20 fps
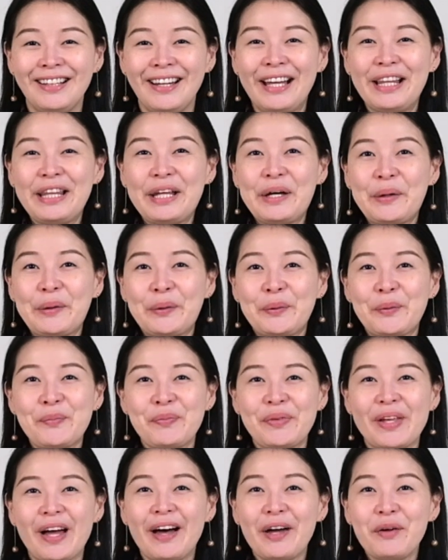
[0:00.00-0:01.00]

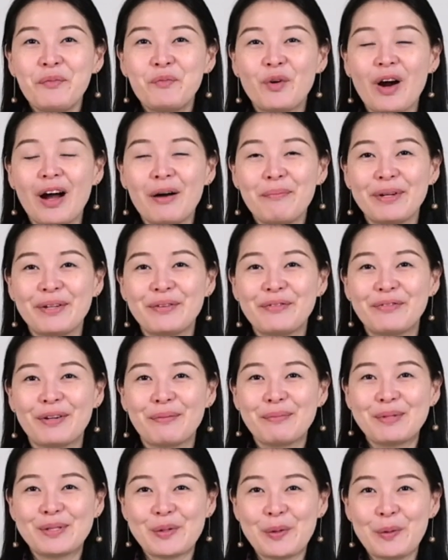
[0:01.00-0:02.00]
Hello, I'm Robin
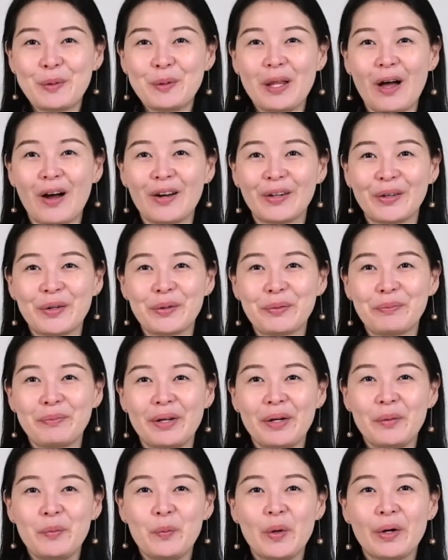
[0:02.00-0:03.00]
from Seoul Law
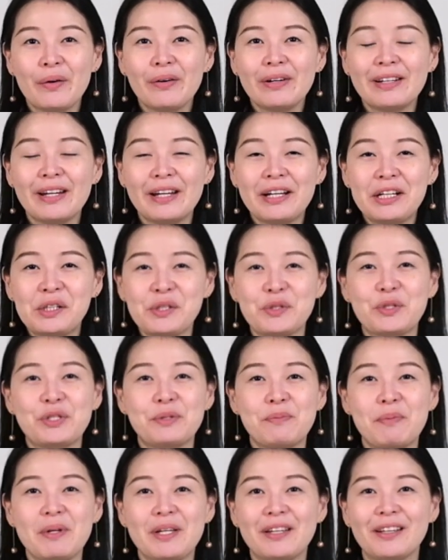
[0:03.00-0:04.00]
Group, and we're an
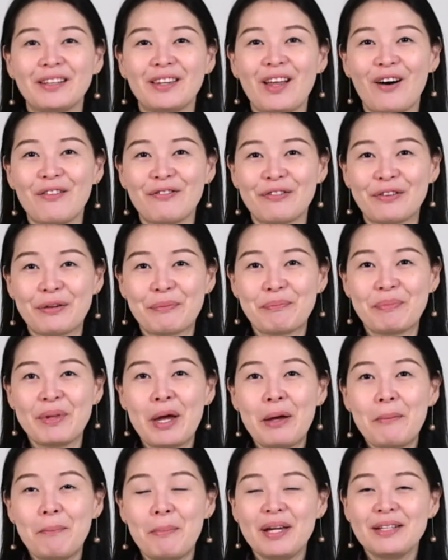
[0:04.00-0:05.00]
English-speaking law
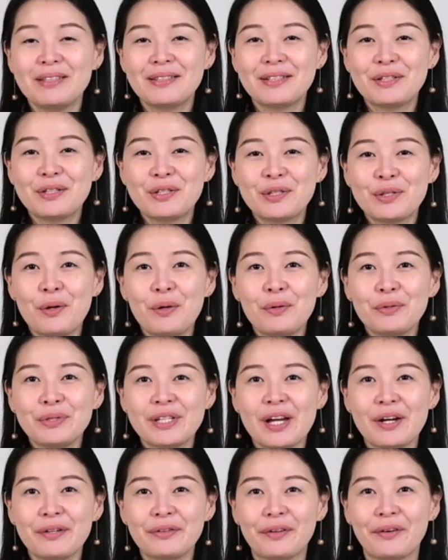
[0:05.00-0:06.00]
firm based in Seoul,
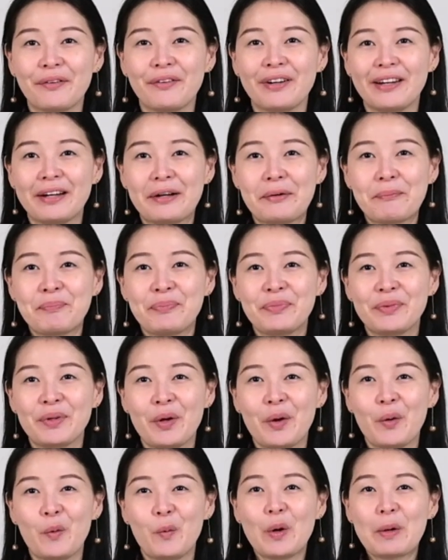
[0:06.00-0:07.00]
South Korea.
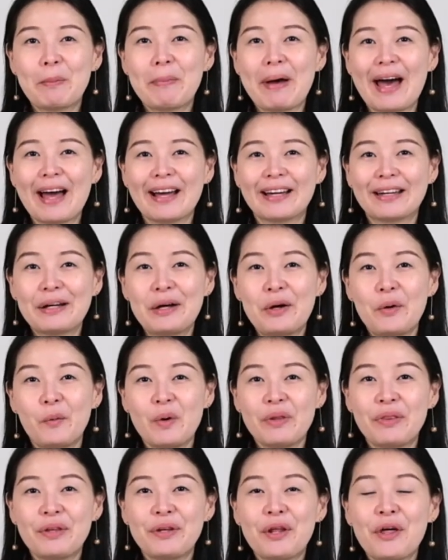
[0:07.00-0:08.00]
We're
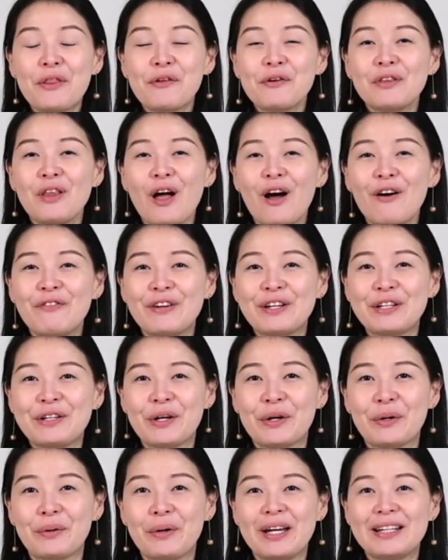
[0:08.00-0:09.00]
back with another law
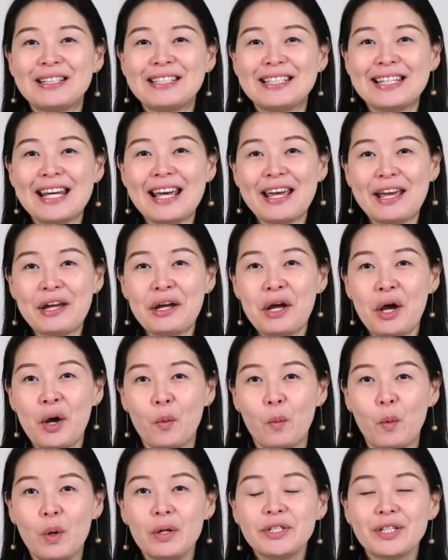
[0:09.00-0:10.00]
video, and today
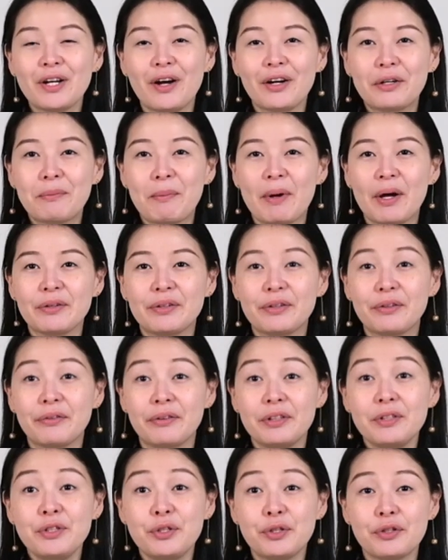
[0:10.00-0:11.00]
we'll talk about
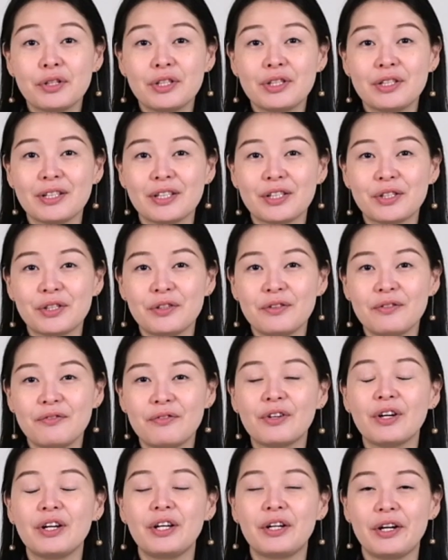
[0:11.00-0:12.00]
Korean
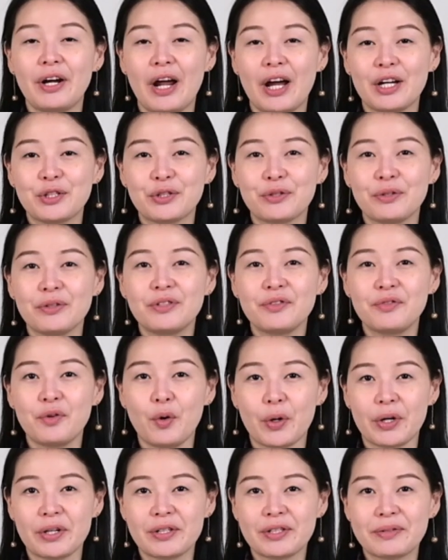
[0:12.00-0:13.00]
jurisdiction for international
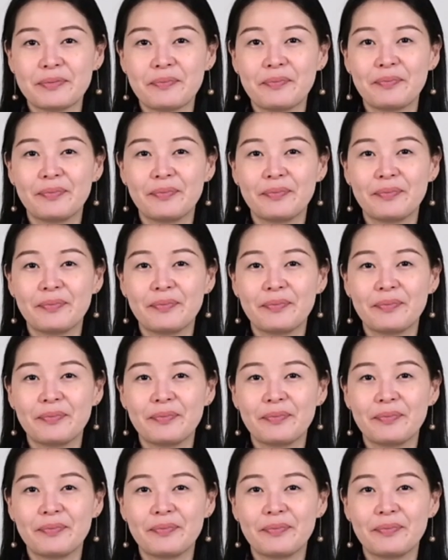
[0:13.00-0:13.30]
divorce.